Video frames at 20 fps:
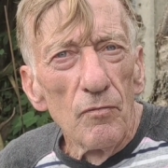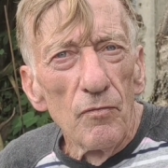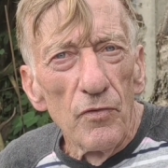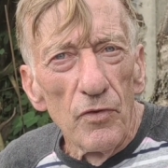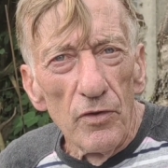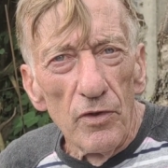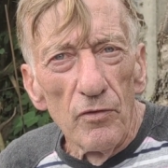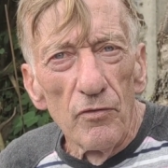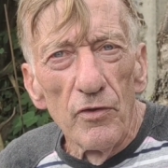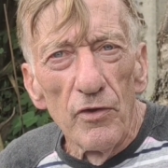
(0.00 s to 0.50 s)

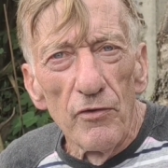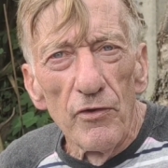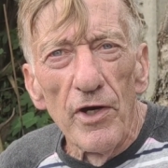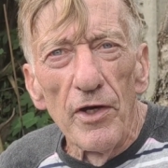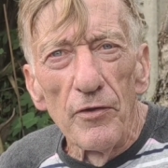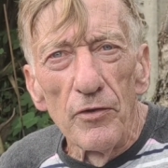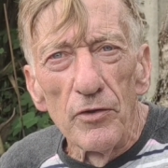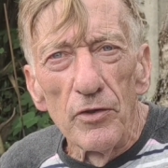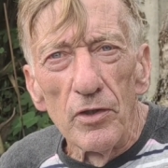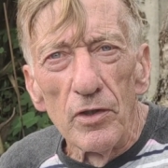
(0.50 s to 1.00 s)
for the
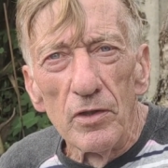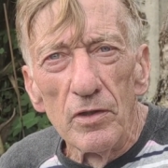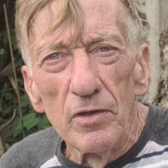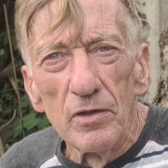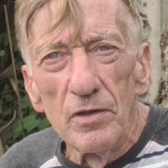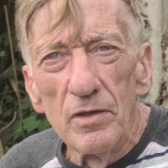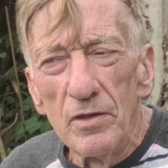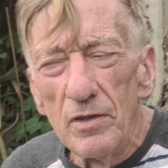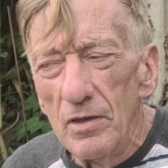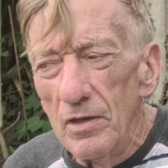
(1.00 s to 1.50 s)
veranda.
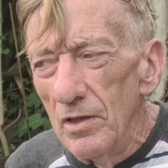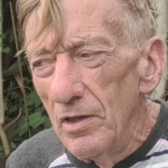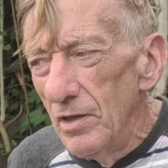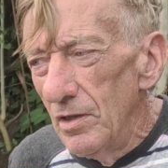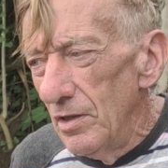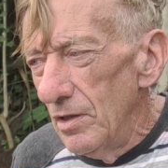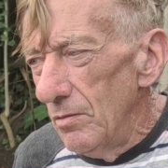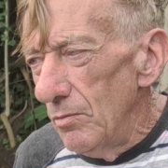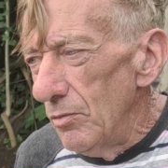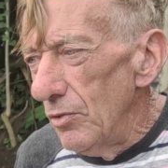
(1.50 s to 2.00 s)

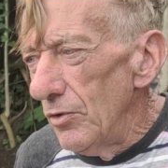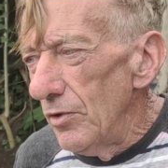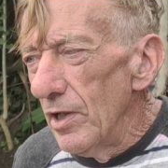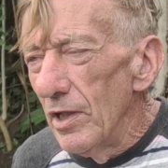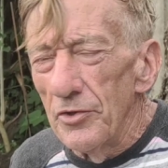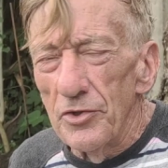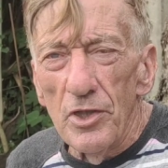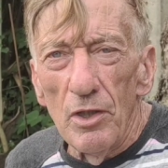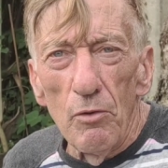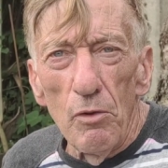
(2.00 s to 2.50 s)
But
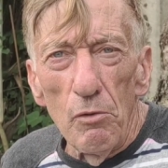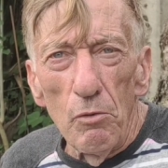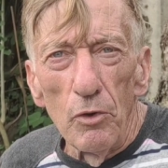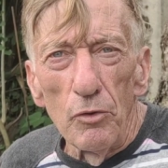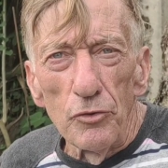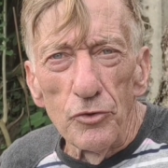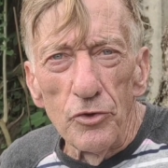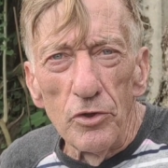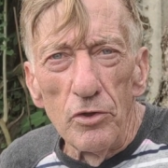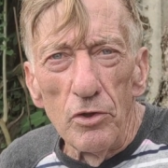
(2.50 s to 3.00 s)
that's how he
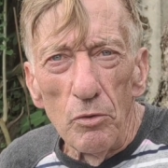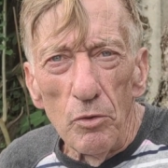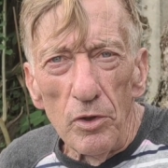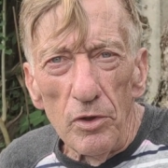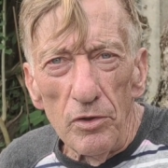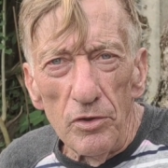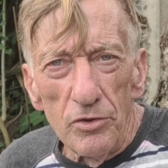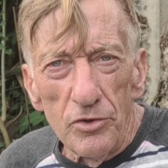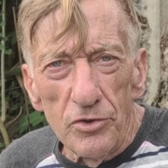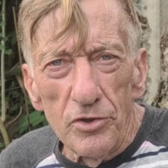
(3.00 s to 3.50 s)
wants to do
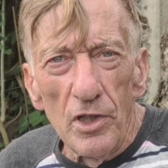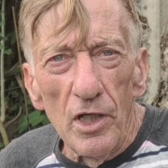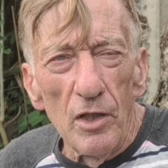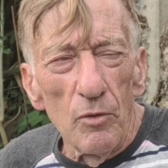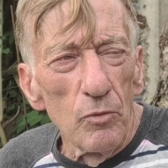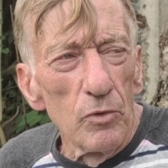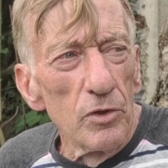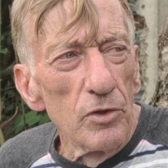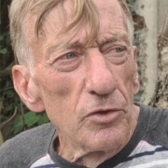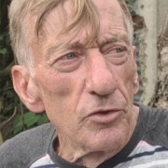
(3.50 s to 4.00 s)
it. He's
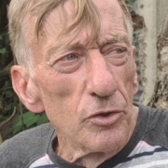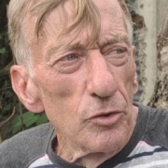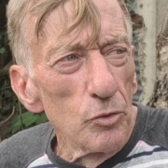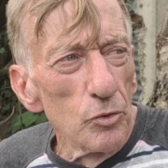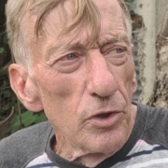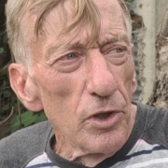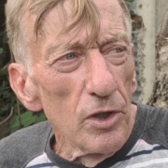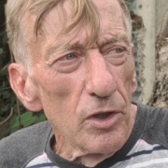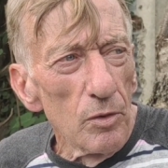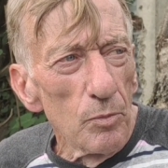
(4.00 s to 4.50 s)
starting with the
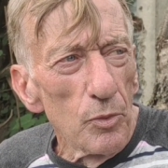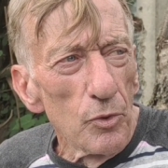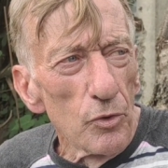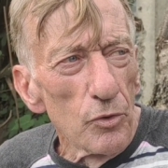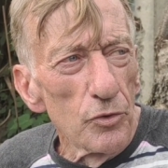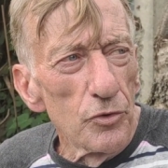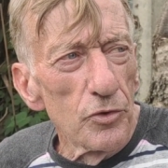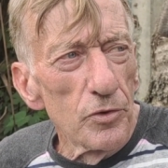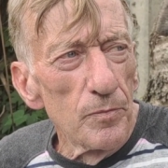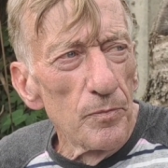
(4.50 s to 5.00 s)
2 gate
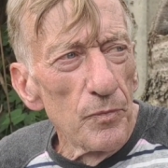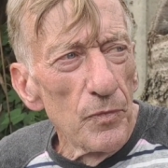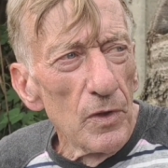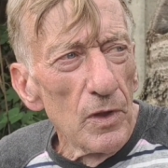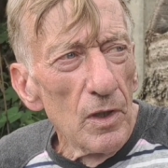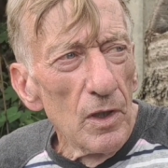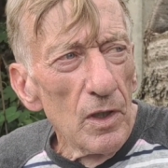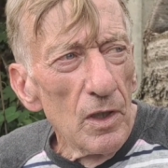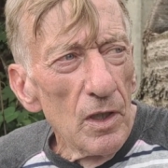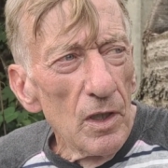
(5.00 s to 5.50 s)
posts,
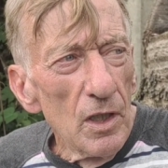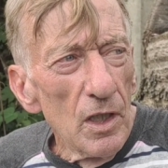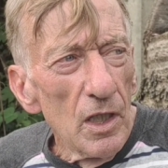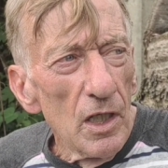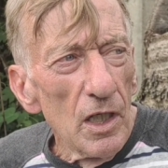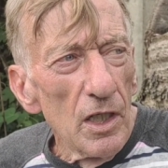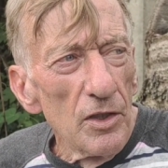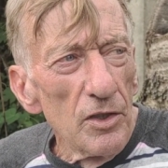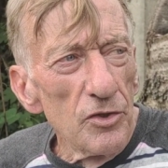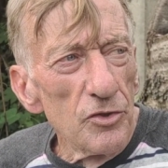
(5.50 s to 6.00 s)

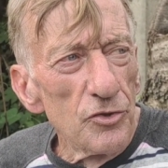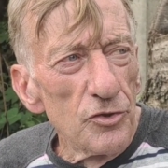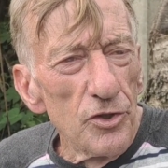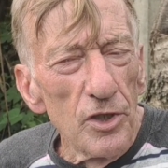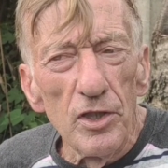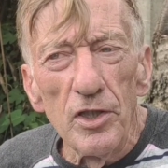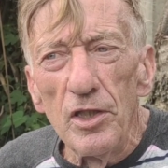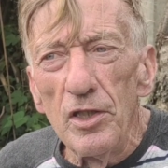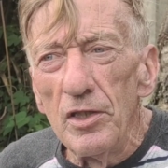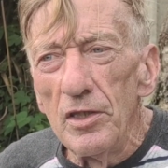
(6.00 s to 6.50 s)
and he's
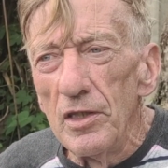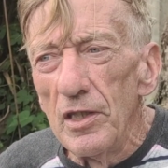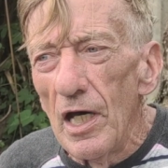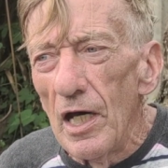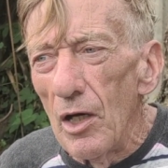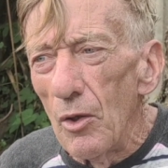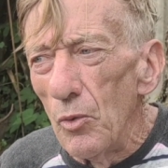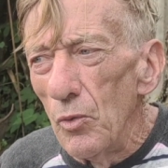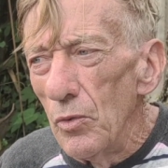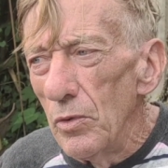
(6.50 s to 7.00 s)
digging
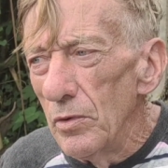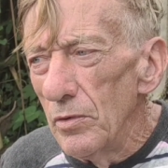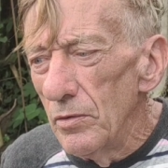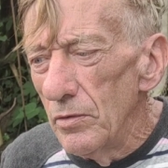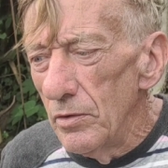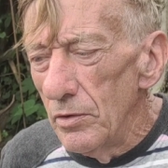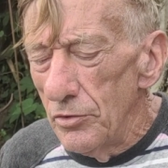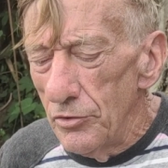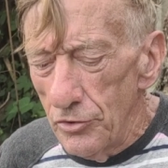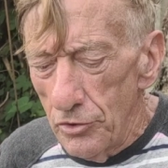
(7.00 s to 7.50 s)
now.
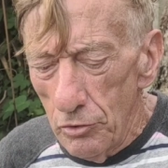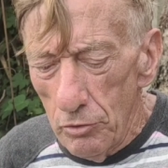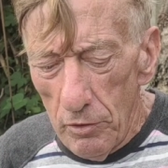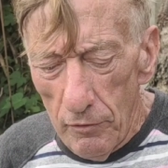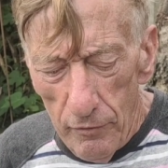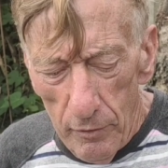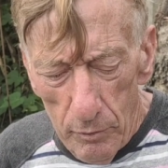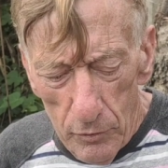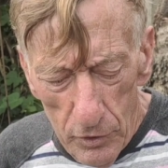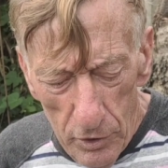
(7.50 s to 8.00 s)
There's 2
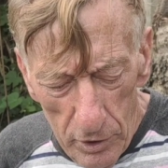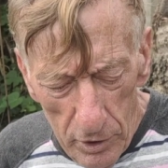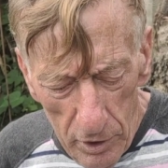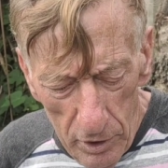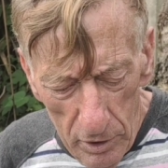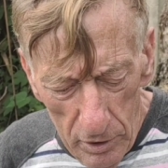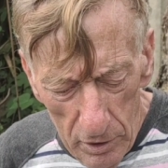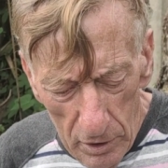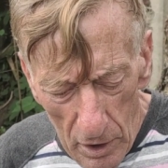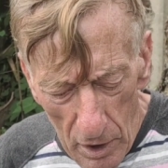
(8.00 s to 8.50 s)
of them
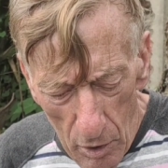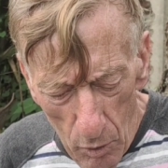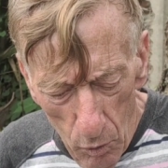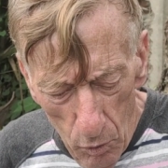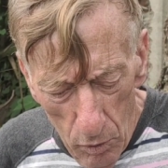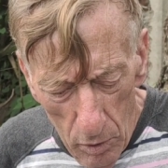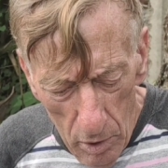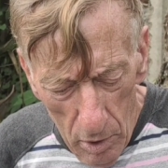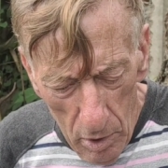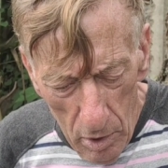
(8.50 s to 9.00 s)
digging
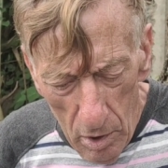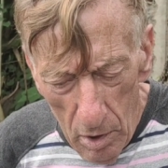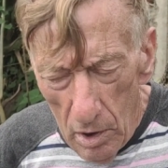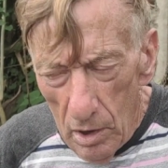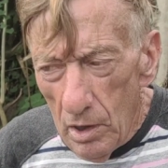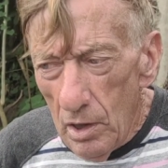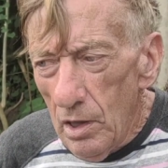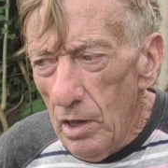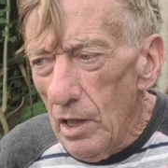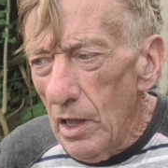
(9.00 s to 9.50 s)
now,
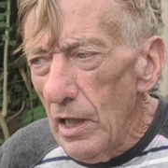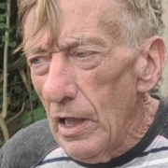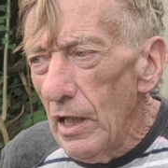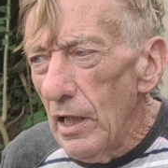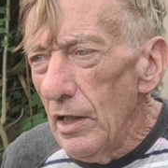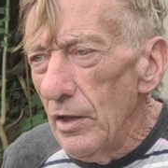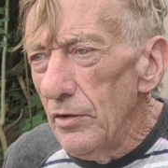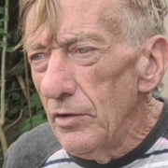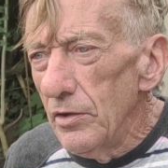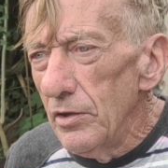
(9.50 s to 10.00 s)

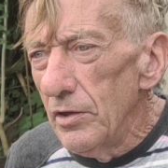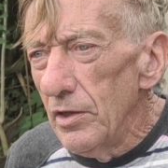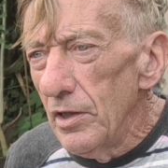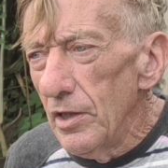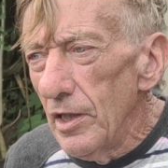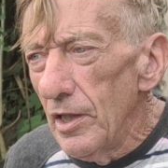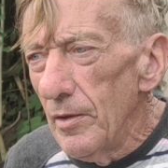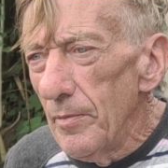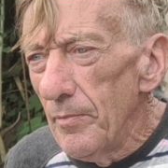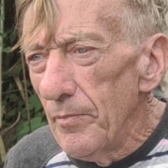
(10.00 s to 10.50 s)
and
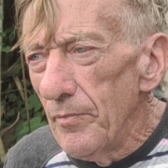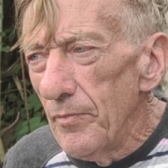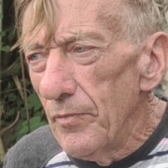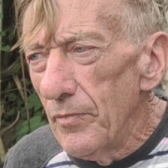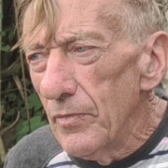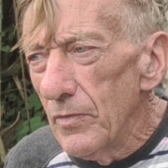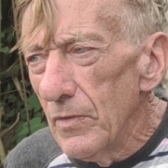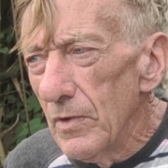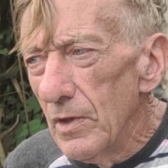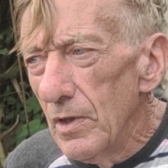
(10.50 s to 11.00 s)

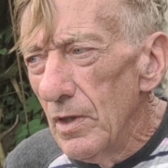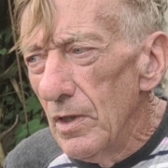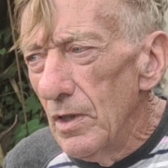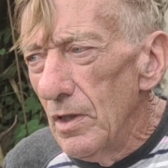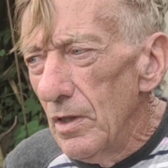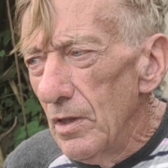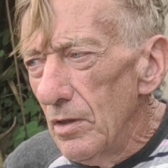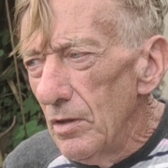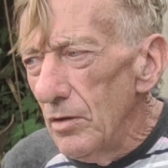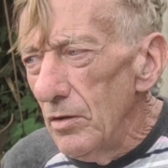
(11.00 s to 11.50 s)

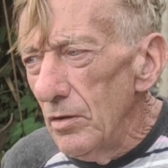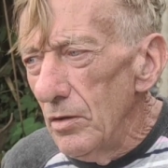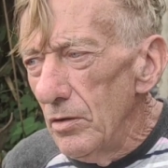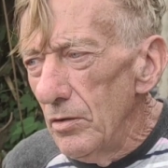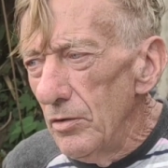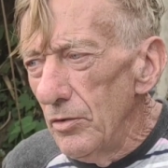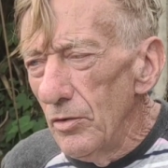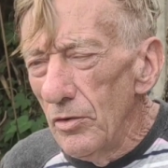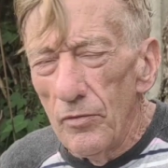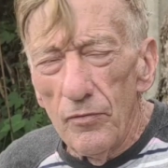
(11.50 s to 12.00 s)

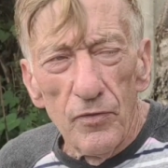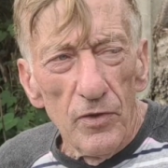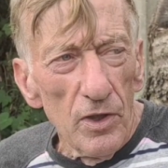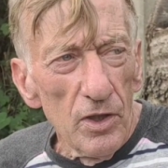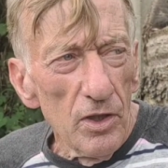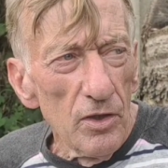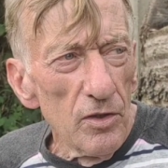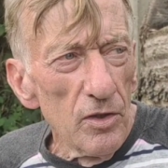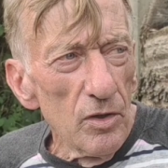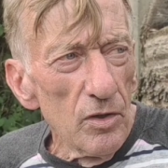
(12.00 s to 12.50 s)
the other
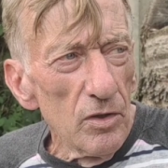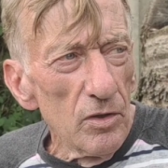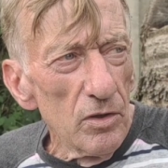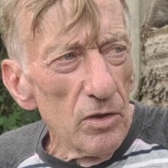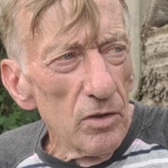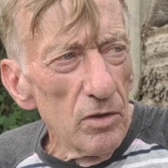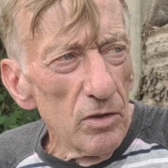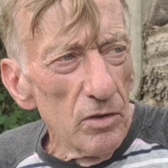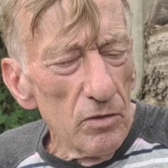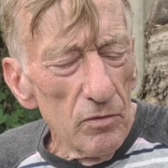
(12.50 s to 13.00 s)
fella,
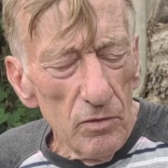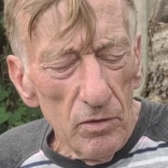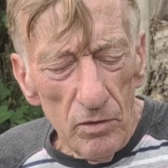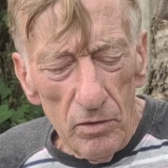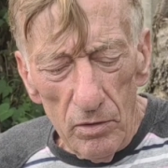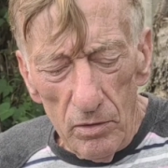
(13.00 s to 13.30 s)
the